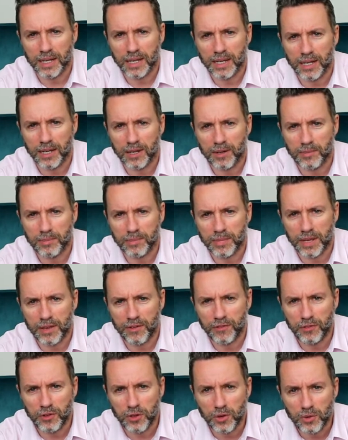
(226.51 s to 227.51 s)

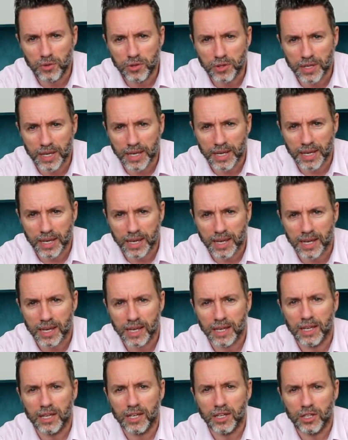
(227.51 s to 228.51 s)
If you think
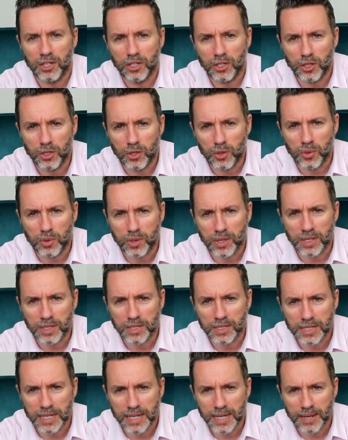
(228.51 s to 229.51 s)
you can
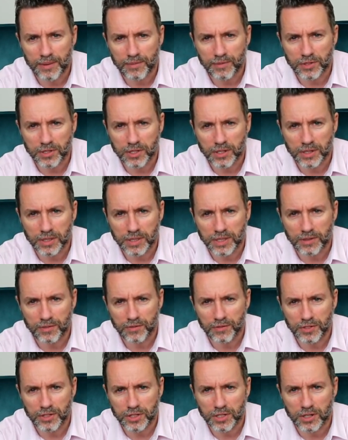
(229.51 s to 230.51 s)
sell advertising
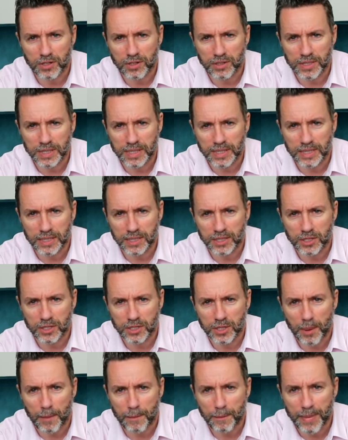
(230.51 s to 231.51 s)
for
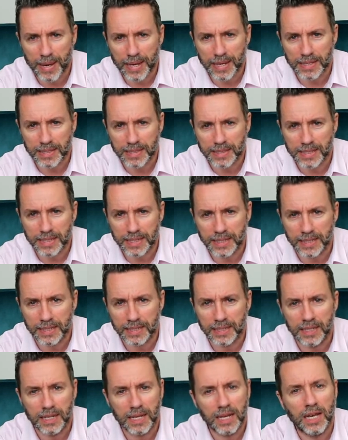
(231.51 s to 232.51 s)
Sardines
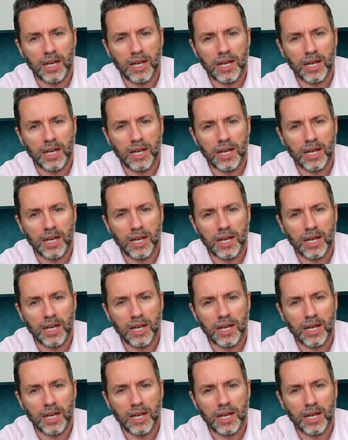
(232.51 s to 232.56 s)
magazine,